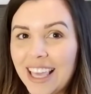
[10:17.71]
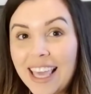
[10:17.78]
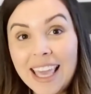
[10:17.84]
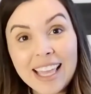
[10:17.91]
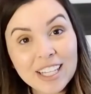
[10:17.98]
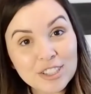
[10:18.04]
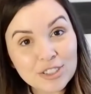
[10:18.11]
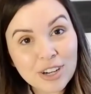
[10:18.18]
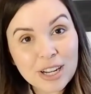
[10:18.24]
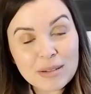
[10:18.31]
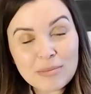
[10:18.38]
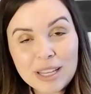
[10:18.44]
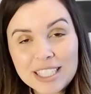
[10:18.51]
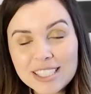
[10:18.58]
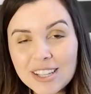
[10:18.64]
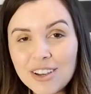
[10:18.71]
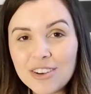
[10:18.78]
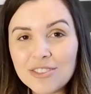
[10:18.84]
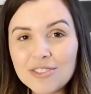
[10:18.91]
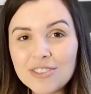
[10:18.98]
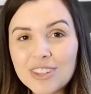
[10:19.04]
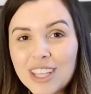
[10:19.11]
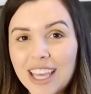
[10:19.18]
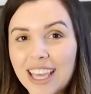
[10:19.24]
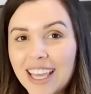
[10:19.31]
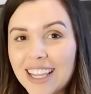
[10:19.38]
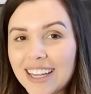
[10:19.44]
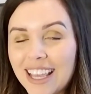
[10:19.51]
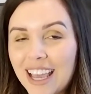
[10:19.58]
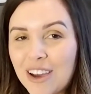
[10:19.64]
and tried myself
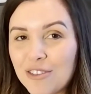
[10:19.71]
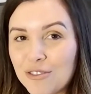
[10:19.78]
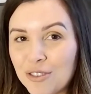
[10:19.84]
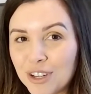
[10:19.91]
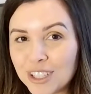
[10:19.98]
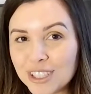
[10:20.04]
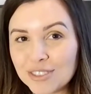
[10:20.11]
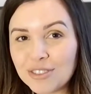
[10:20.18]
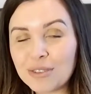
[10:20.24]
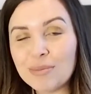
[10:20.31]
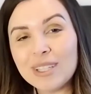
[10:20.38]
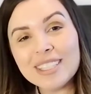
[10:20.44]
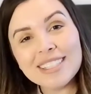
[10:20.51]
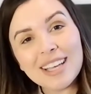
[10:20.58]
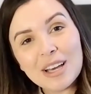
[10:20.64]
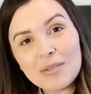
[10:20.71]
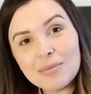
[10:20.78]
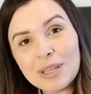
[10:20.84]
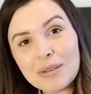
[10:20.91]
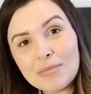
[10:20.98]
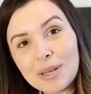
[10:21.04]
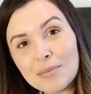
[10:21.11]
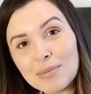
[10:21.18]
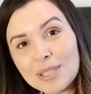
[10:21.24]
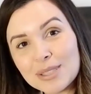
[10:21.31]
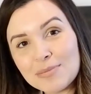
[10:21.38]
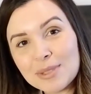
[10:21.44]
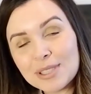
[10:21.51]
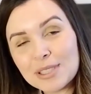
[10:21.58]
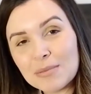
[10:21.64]
that have worked for me to help get my breast
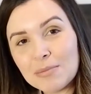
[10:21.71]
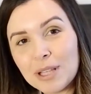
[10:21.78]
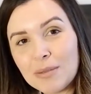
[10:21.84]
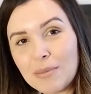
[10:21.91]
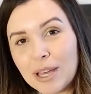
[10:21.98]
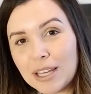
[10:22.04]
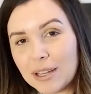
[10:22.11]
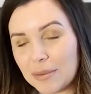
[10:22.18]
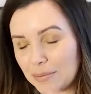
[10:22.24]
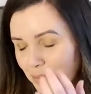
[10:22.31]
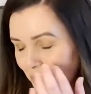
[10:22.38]
milk supply back up.